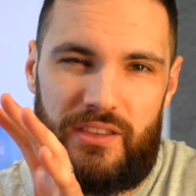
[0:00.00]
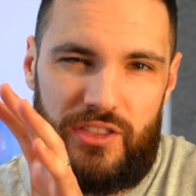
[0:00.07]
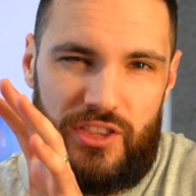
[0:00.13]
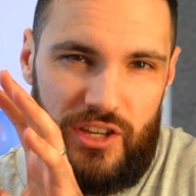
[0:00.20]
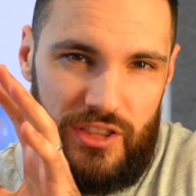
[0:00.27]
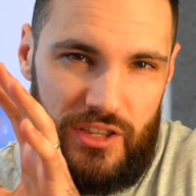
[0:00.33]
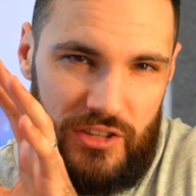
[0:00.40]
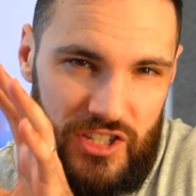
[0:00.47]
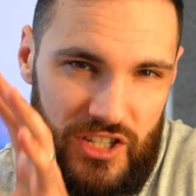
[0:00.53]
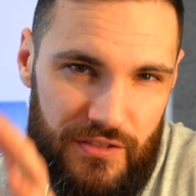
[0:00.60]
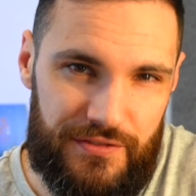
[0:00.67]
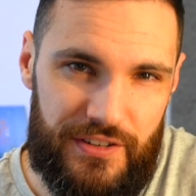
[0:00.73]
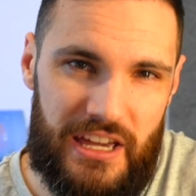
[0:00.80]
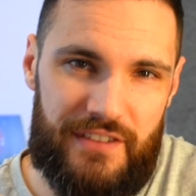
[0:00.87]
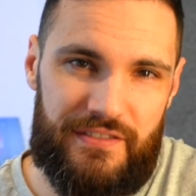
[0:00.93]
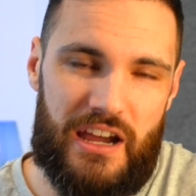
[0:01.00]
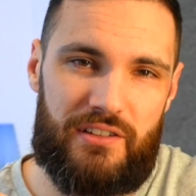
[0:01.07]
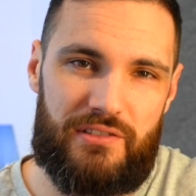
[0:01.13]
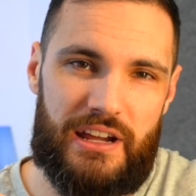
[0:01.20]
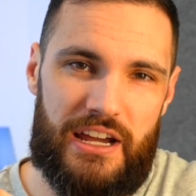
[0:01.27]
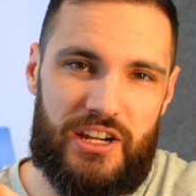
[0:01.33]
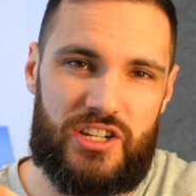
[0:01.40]
the, the severe
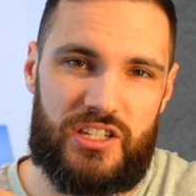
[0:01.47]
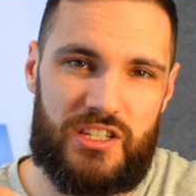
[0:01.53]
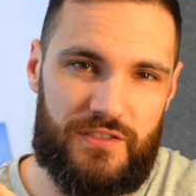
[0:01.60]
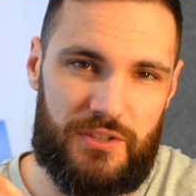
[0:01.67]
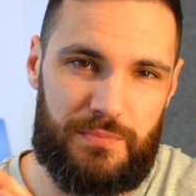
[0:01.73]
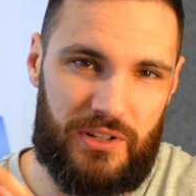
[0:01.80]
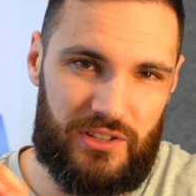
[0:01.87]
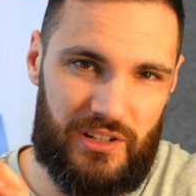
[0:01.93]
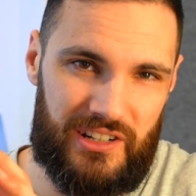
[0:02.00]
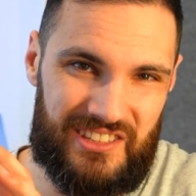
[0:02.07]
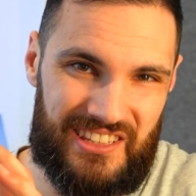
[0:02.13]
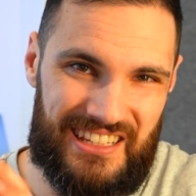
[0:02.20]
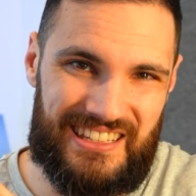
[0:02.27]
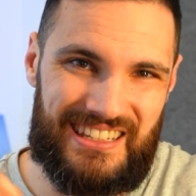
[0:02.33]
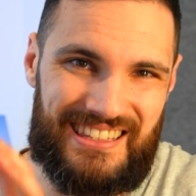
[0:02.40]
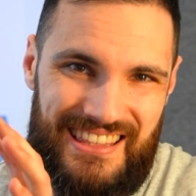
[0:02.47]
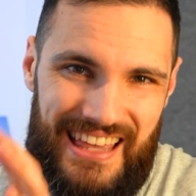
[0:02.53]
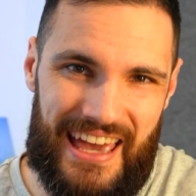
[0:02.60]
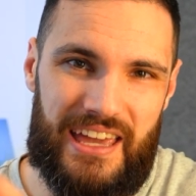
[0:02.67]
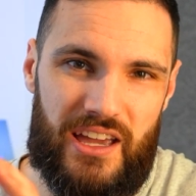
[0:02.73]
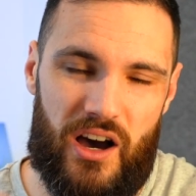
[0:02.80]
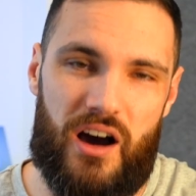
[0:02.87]
variations of spondylolisthesis,
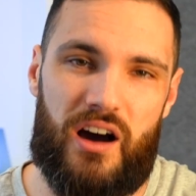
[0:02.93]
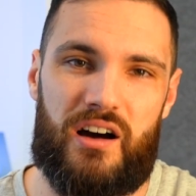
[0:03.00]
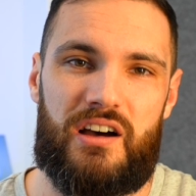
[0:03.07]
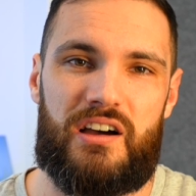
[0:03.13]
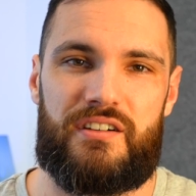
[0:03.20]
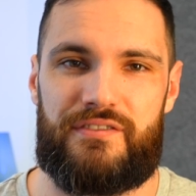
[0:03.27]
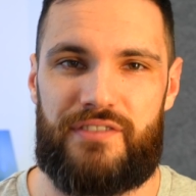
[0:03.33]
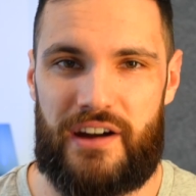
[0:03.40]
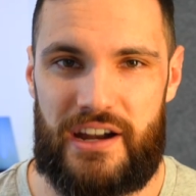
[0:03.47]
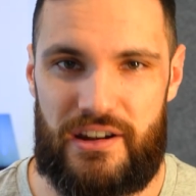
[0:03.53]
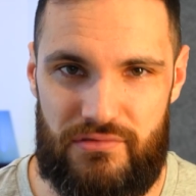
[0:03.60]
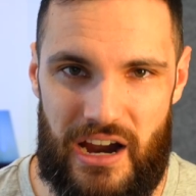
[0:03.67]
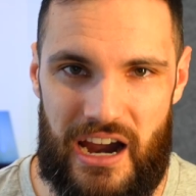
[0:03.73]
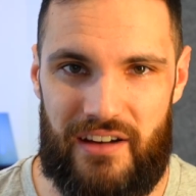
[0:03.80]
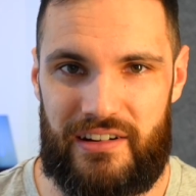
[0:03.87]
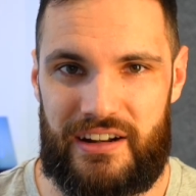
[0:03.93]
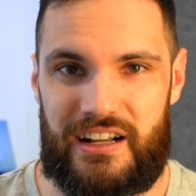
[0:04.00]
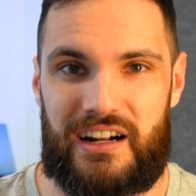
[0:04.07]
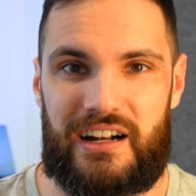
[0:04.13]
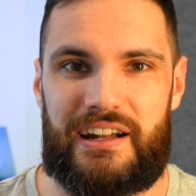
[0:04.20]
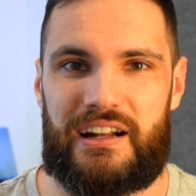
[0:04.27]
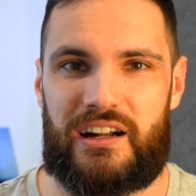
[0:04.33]
they are very rare in a
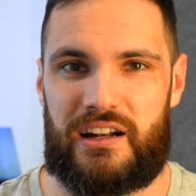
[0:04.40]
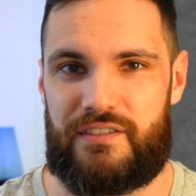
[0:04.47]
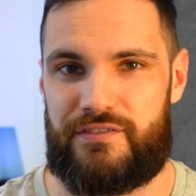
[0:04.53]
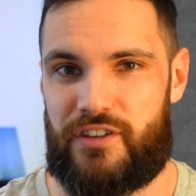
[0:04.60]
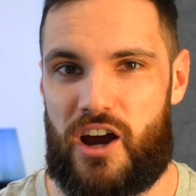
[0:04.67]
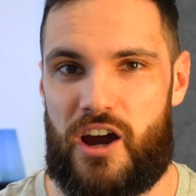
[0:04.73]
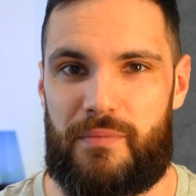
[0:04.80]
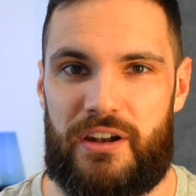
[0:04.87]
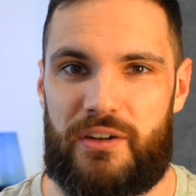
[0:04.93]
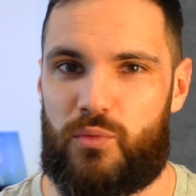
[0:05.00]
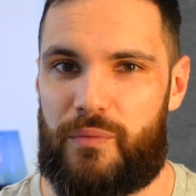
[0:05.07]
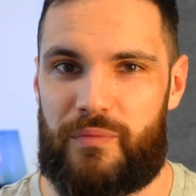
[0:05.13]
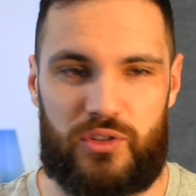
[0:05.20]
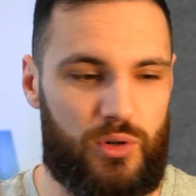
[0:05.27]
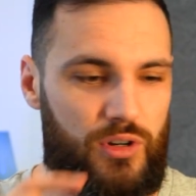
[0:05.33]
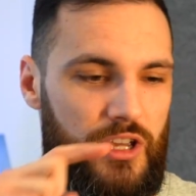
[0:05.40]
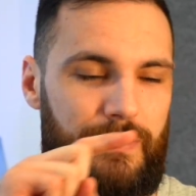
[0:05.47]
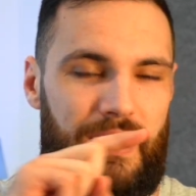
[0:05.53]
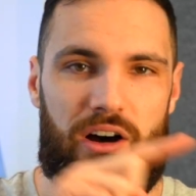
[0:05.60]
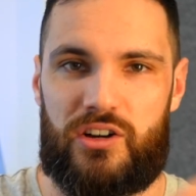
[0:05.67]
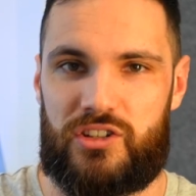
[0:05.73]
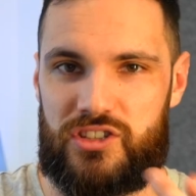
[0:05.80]
clinical environment when we're talking
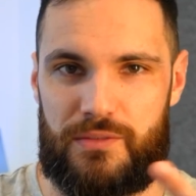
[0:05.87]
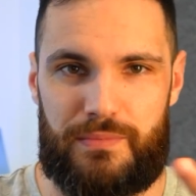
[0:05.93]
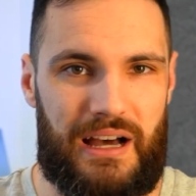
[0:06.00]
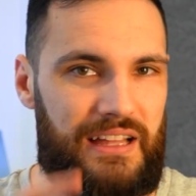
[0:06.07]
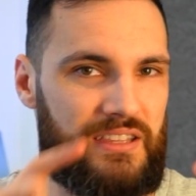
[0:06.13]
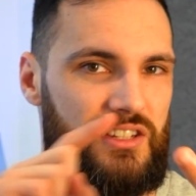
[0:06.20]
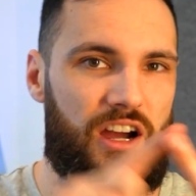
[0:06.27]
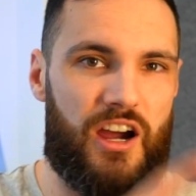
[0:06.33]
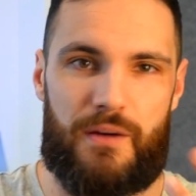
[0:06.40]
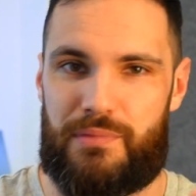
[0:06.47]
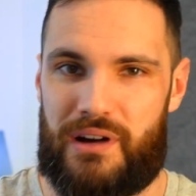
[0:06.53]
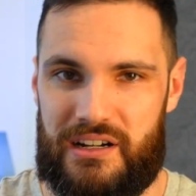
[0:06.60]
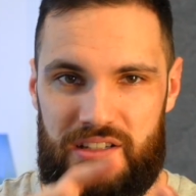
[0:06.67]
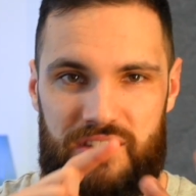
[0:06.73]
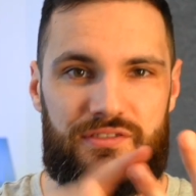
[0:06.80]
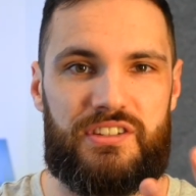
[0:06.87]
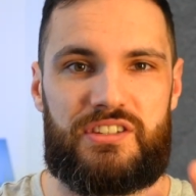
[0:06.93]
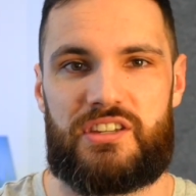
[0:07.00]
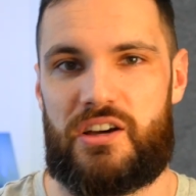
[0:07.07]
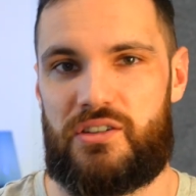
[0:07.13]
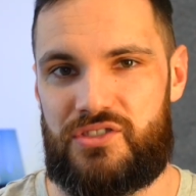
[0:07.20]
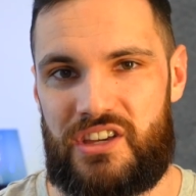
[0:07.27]
about osteopaths, chiropractors,
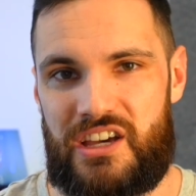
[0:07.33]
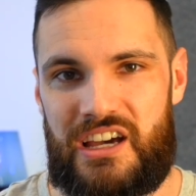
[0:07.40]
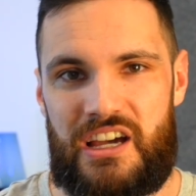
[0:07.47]
physios.